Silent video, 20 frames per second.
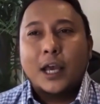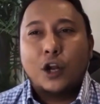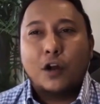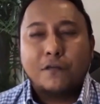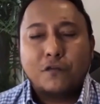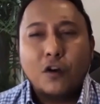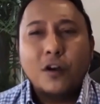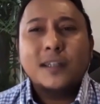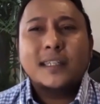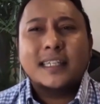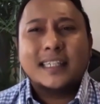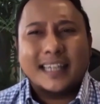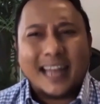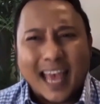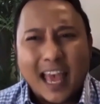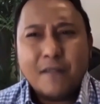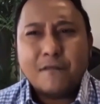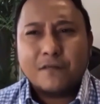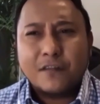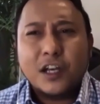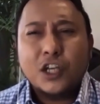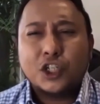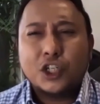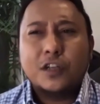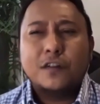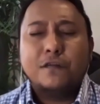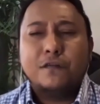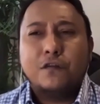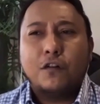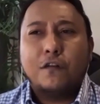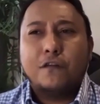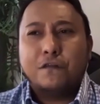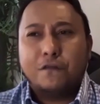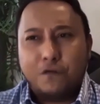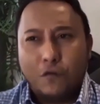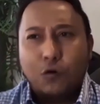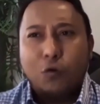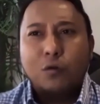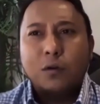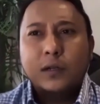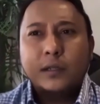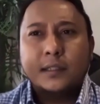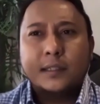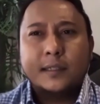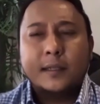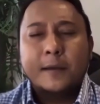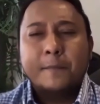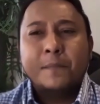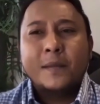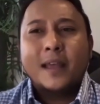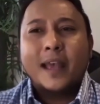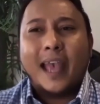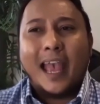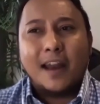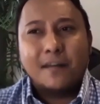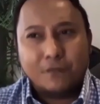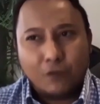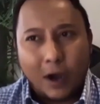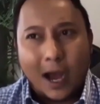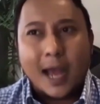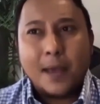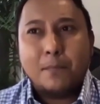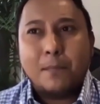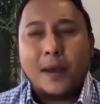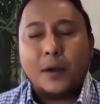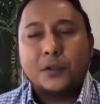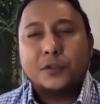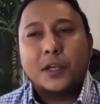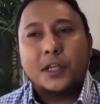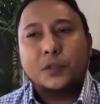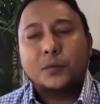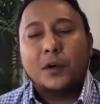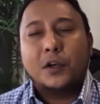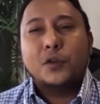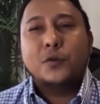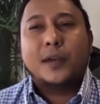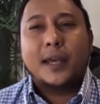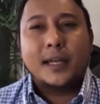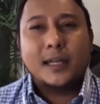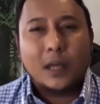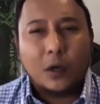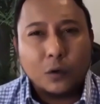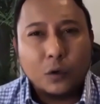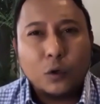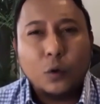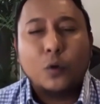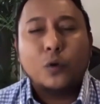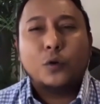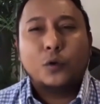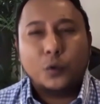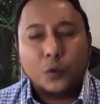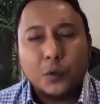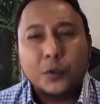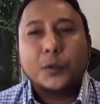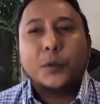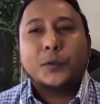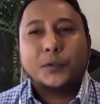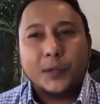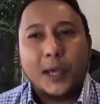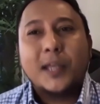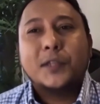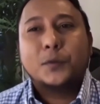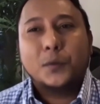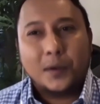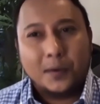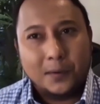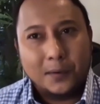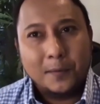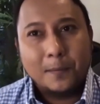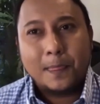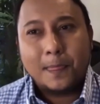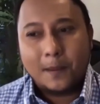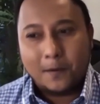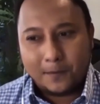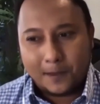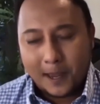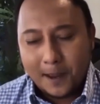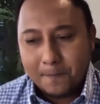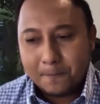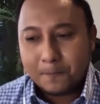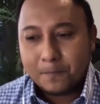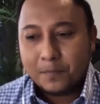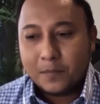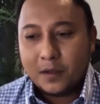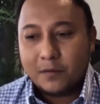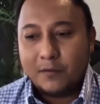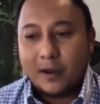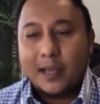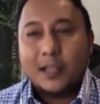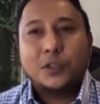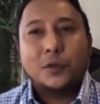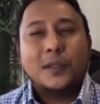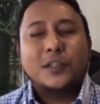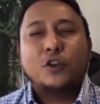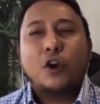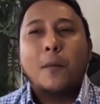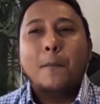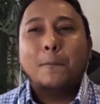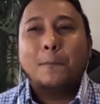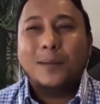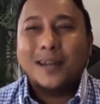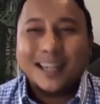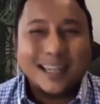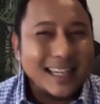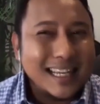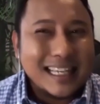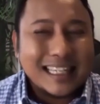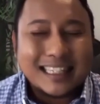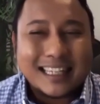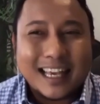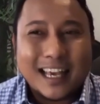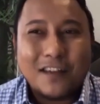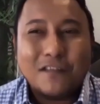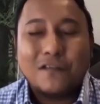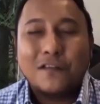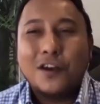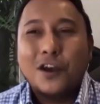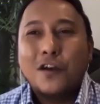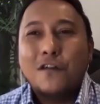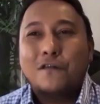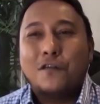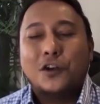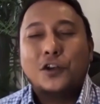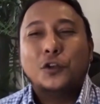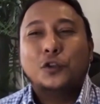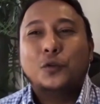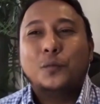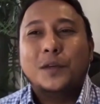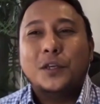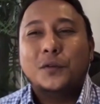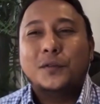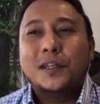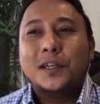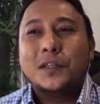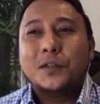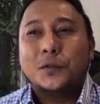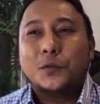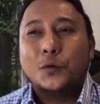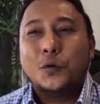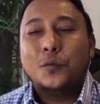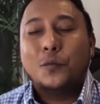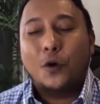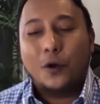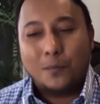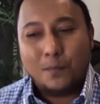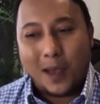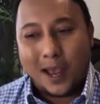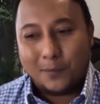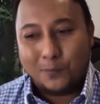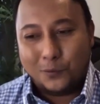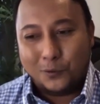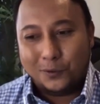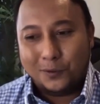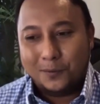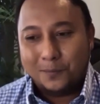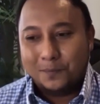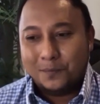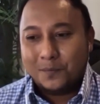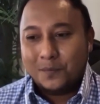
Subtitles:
Now, of course, there's an app version for phones and for iPad also as well. You can download those also as well. Okay, right, so it's completely safe for you to be using Zoom on MacBook.